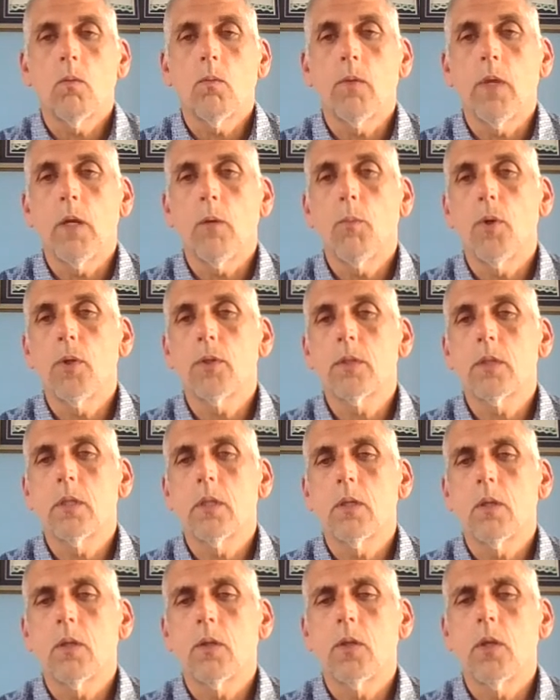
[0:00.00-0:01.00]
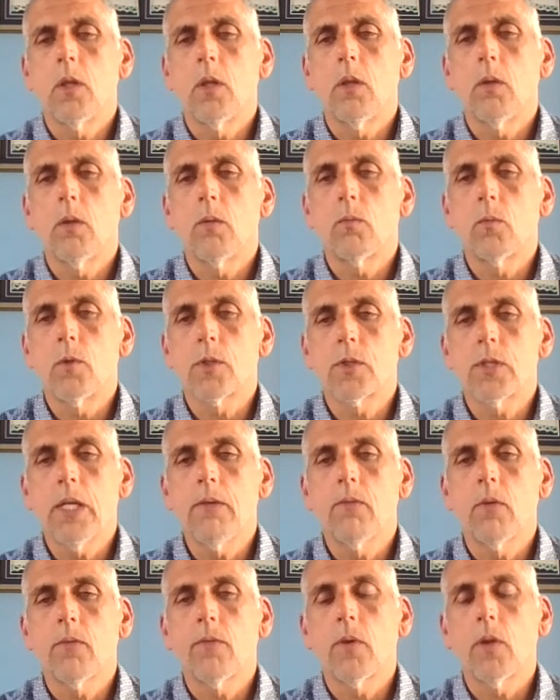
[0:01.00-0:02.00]
they'll put the
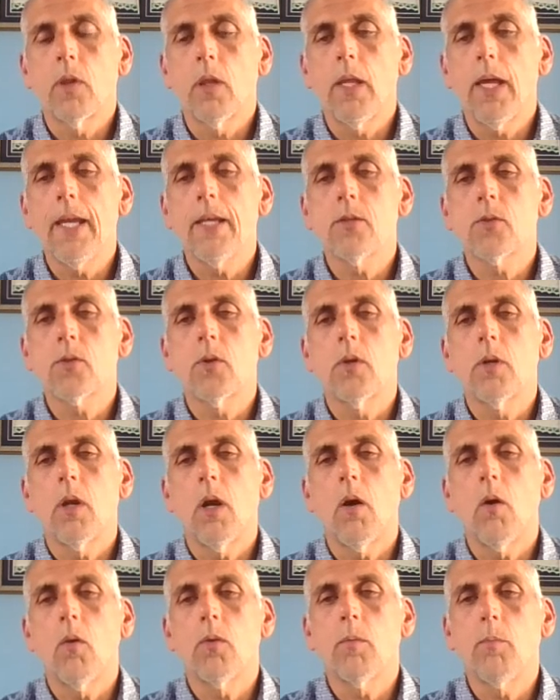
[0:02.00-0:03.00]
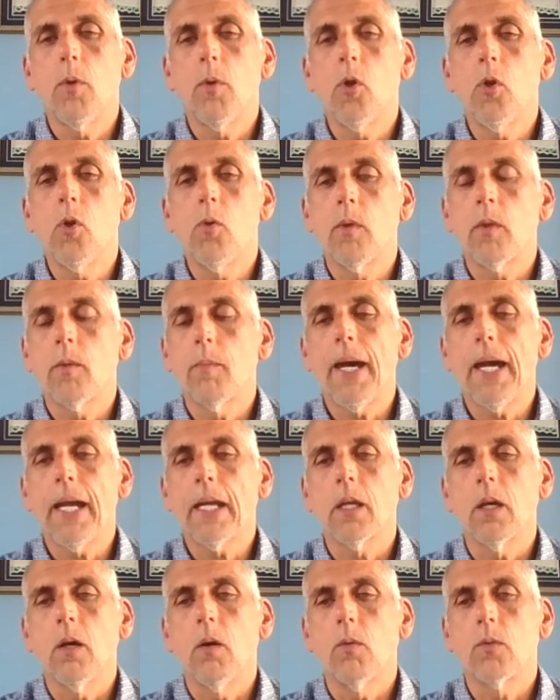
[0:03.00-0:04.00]
receiver for the laser on the boom of the
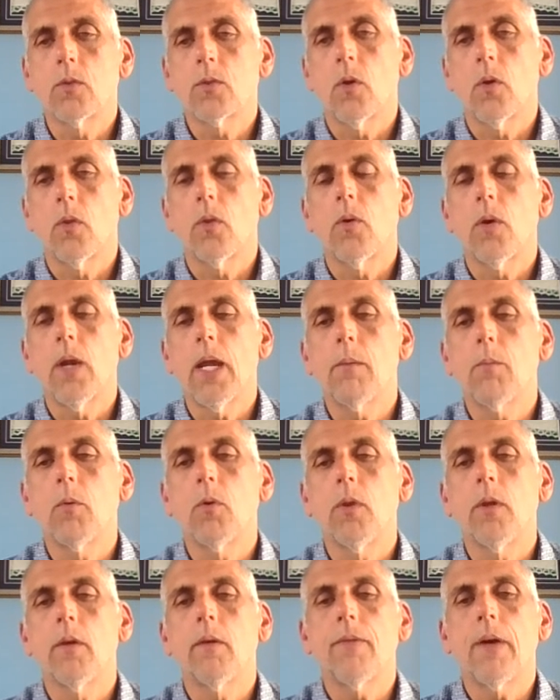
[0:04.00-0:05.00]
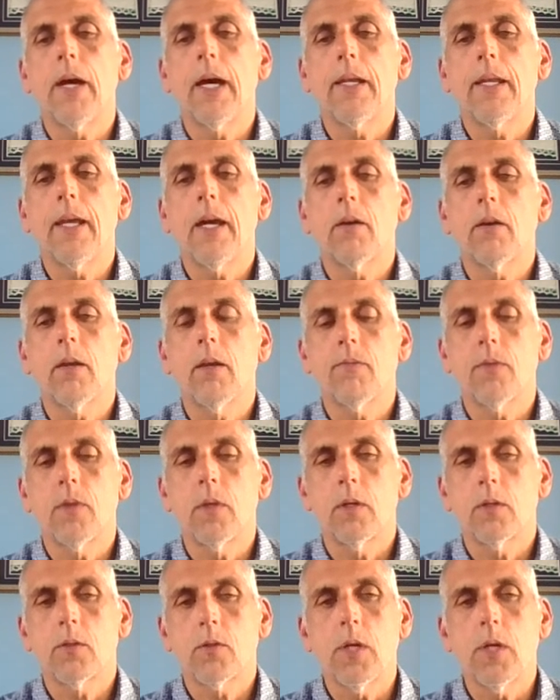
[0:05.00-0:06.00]
backhoe. So they're able to find out if
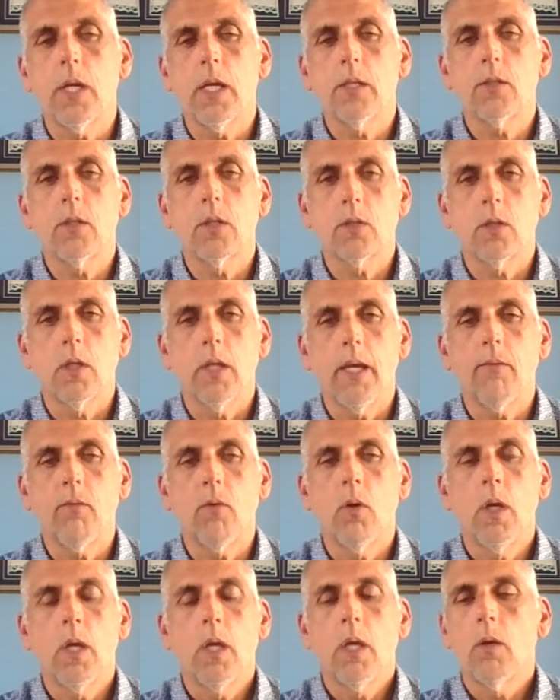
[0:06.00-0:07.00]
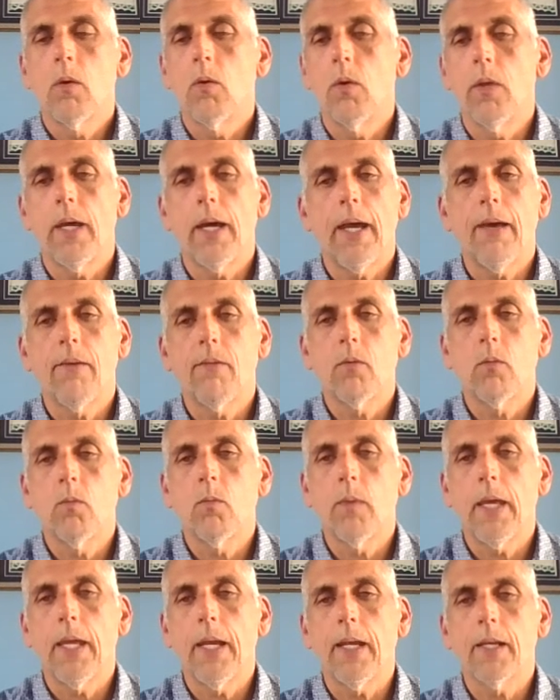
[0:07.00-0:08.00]
their trench is level without having
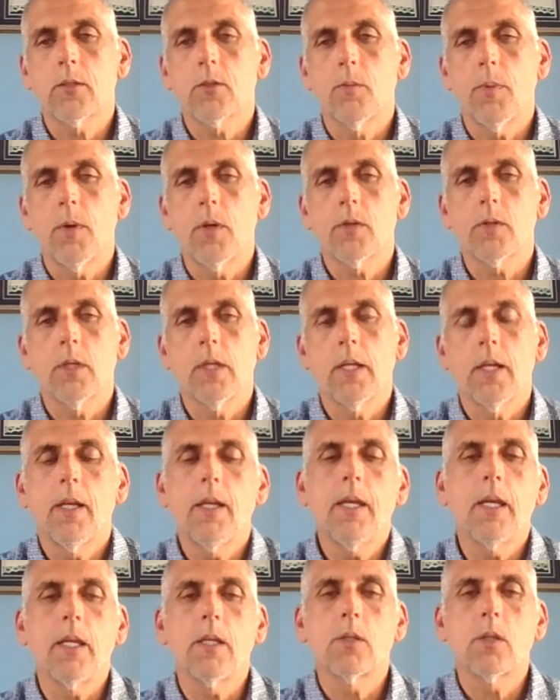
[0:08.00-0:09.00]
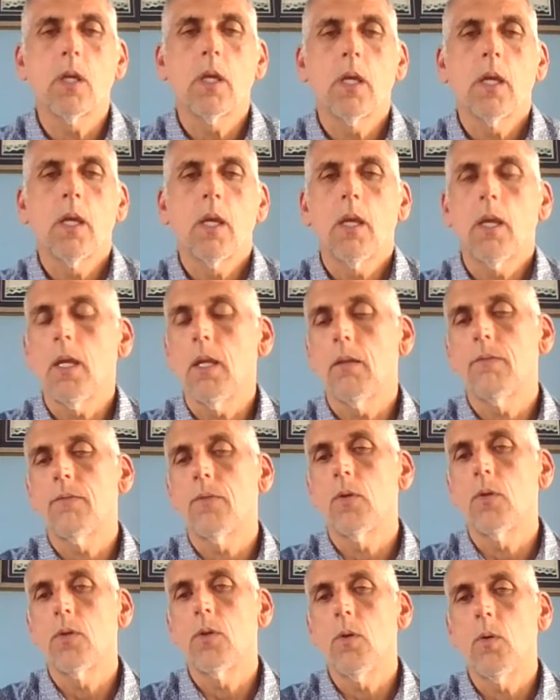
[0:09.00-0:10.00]
that extra person in the ditch. And if
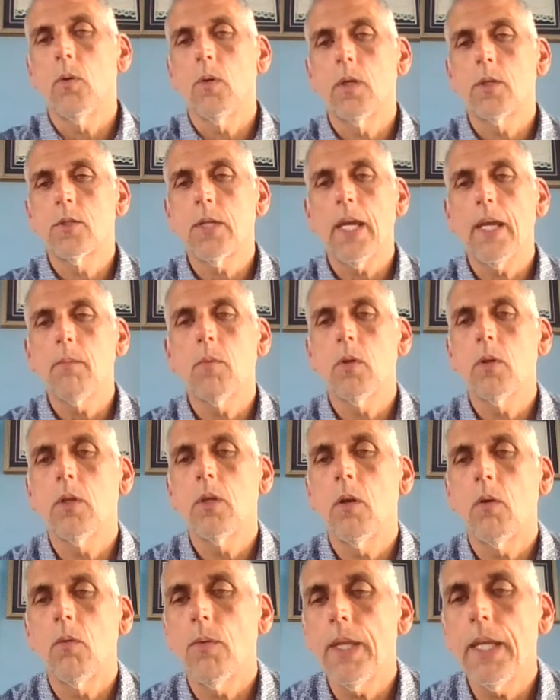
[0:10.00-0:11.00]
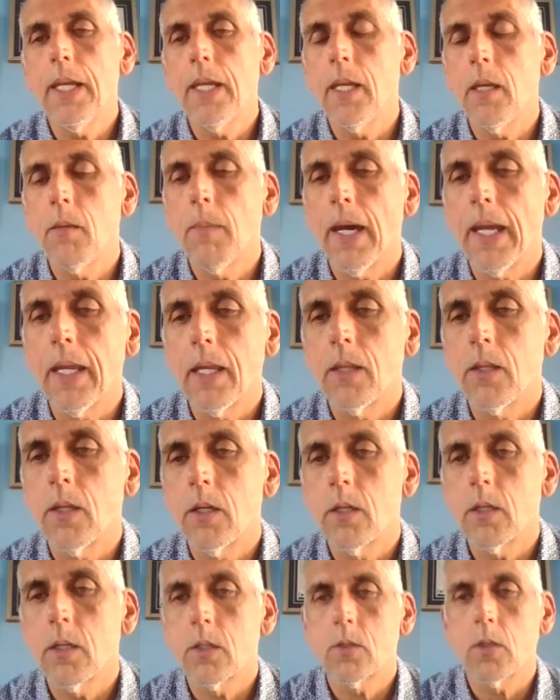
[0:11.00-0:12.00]
you're doing a chamber, you don't need anybody in
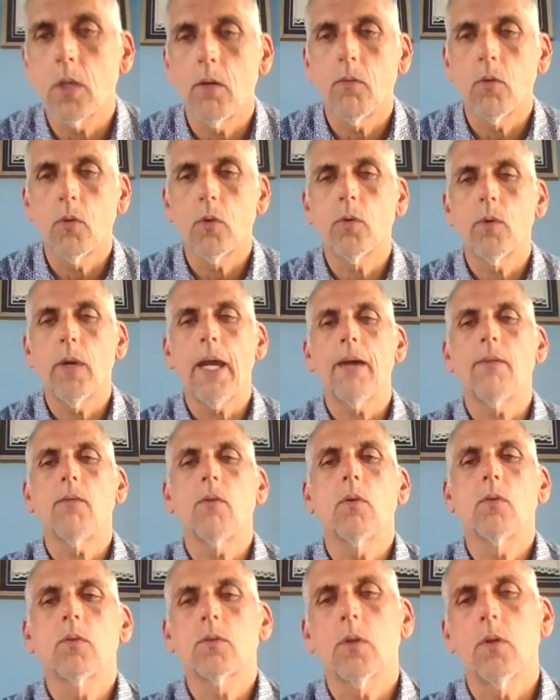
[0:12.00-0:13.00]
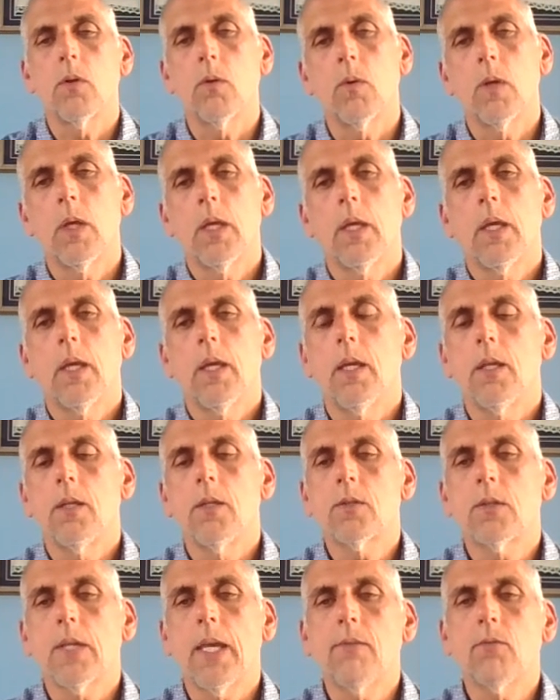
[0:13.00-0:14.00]
there to shovel the gravel. So it
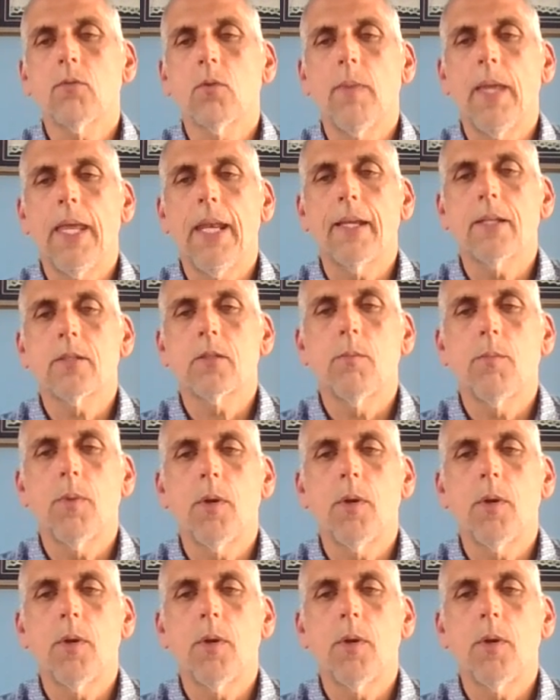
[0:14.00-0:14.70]
just saves them that extra